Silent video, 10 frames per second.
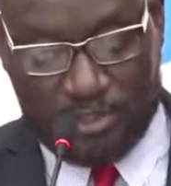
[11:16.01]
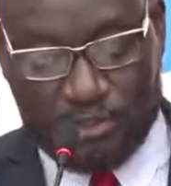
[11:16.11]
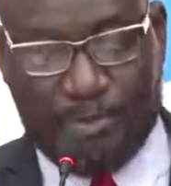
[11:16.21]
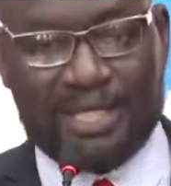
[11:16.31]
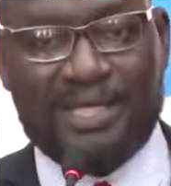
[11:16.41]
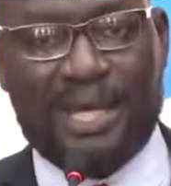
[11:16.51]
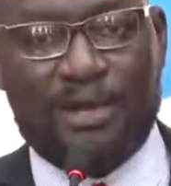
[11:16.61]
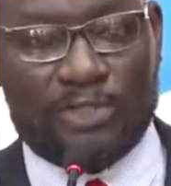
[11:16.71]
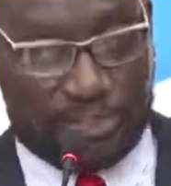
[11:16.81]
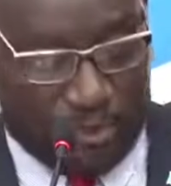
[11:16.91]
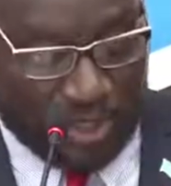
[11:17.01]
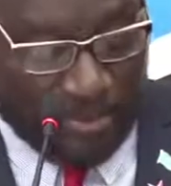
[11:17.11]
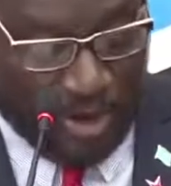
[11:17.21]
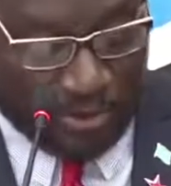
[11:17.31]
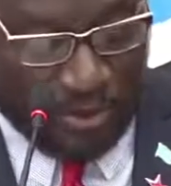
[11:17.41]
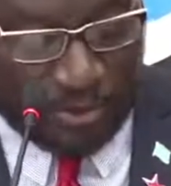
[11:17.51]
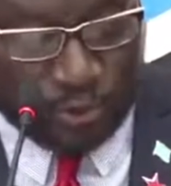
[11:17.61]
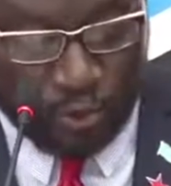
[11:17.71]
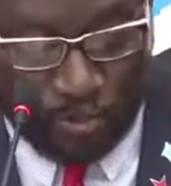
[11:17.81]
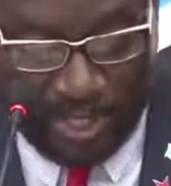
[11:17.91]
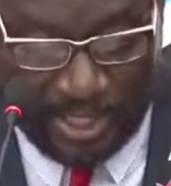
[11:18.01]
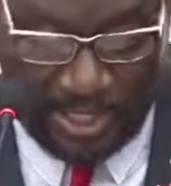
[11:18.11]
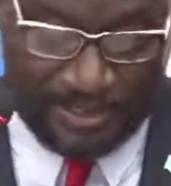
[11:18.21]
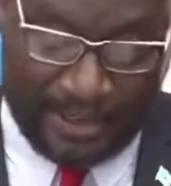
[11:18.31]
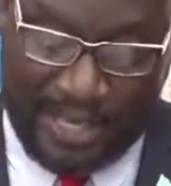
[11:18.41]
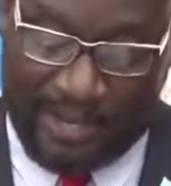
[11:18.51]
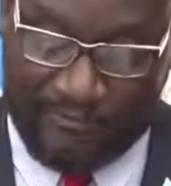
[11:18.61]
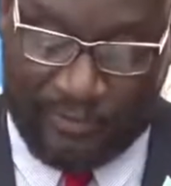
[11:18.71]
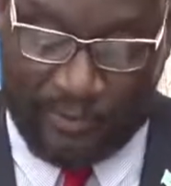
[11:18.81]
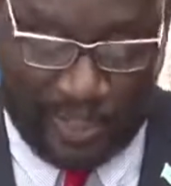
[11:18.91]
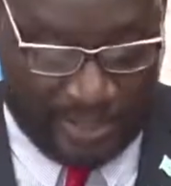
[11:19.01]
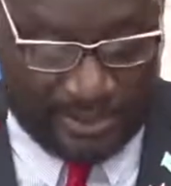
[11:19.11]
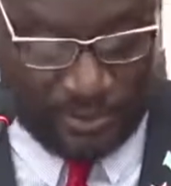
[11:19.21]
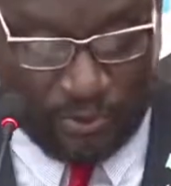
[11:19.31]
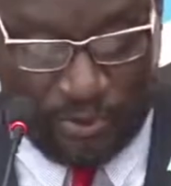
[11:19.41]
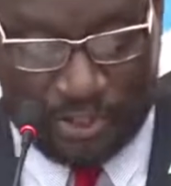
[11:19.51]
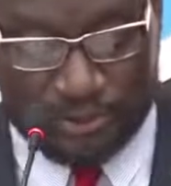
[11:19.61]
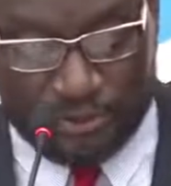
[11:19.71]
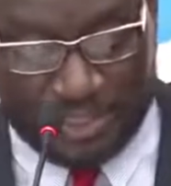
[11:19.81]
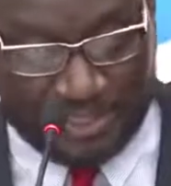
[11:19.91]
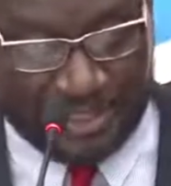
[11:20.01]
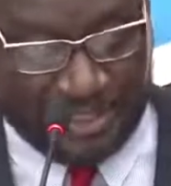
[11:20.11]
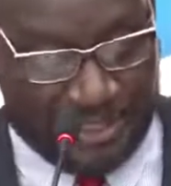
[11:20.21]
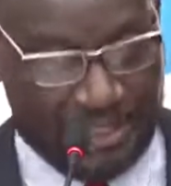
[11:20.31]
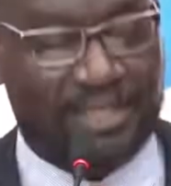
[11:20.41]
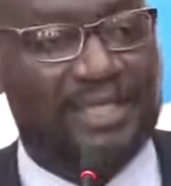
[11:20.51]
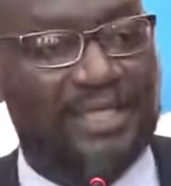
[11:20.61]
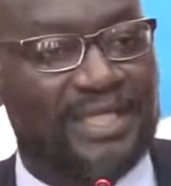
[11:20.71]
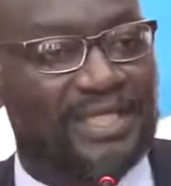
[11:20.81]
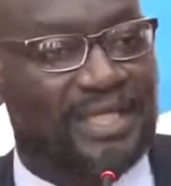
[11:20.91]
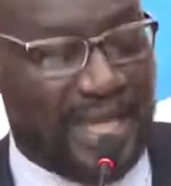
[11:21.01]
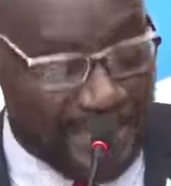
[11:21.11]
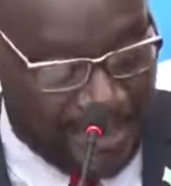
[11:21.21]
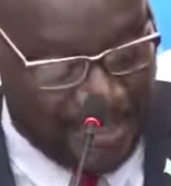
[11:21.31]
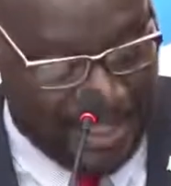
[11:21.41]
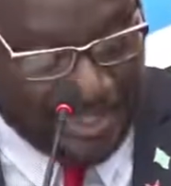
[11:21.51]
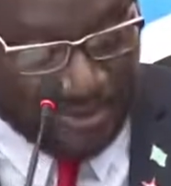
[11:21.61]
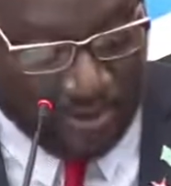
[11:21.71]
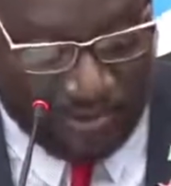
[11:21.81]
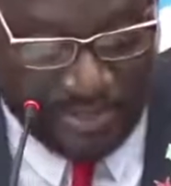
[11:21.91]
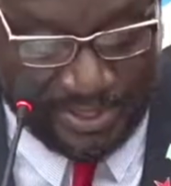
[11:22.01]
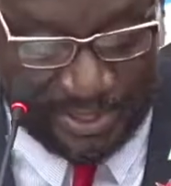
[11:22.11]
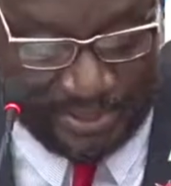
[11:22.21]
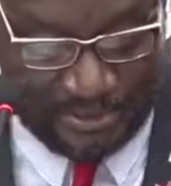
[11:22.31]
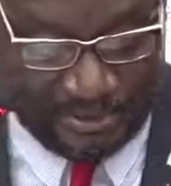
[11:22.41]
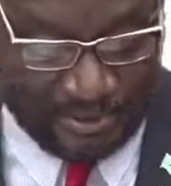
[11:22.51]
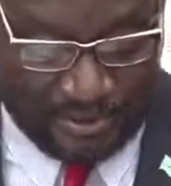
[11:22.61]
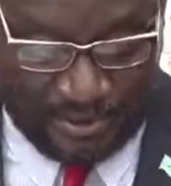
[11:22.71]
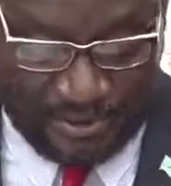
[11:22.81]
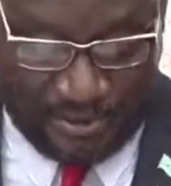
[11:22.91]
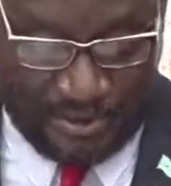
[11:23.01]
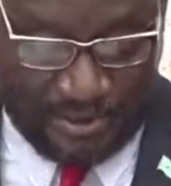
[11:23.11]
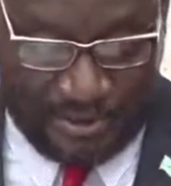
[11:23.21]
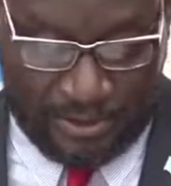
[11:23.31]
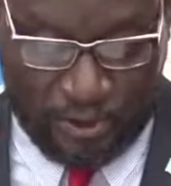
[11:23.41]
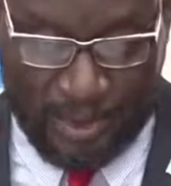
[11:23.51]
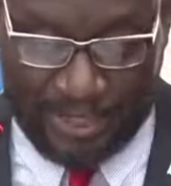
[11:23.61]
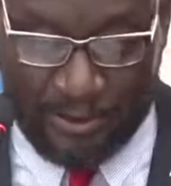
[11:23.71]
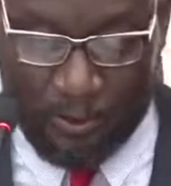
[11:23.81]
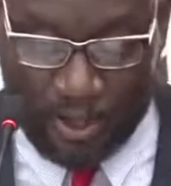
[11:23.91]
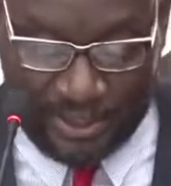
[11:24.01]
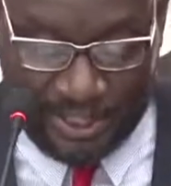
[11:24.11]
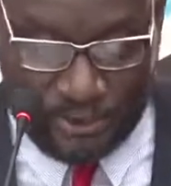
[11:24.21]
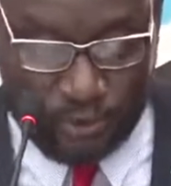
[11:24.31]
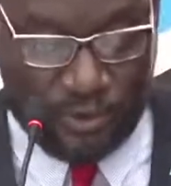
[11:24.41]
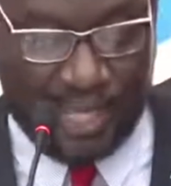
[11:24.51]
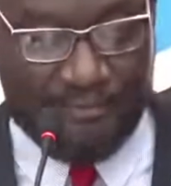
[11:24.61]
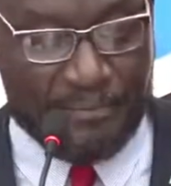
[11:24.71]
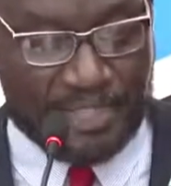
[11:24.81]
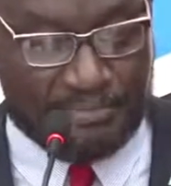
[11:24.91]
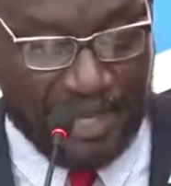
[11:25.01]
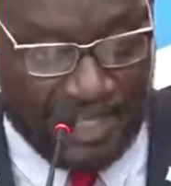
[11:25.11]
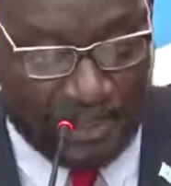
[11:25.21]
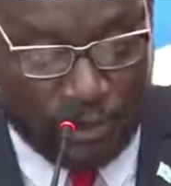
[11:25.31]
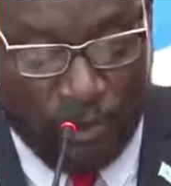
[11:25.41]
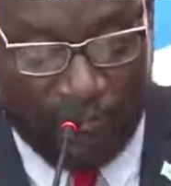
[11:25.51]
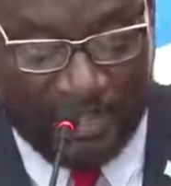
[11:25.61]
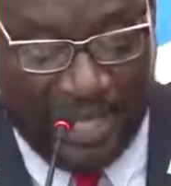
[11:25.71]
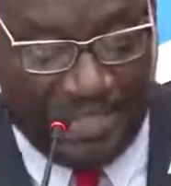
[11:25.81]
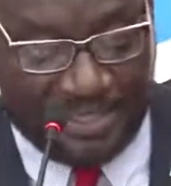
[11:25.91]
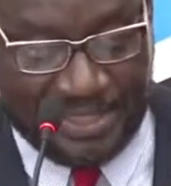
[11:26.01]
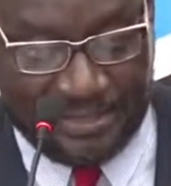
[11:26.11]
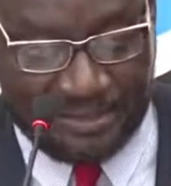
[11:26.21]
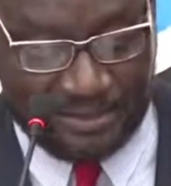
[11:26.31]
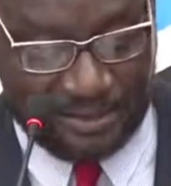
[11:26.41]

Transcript: No matter how they talk about October, and everyone is so interested in the 90 days all of a sudden. No matter what they do, they have mismanaged COVID-19.